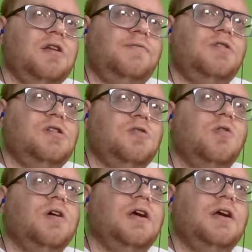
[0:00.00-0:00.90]
of the
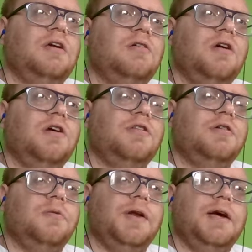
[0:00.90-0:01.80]
story are either
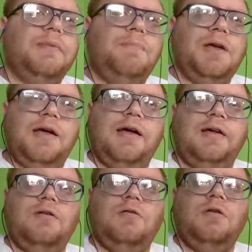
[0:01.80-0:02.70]
going to come up
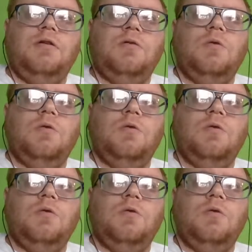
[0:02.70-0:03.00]
again,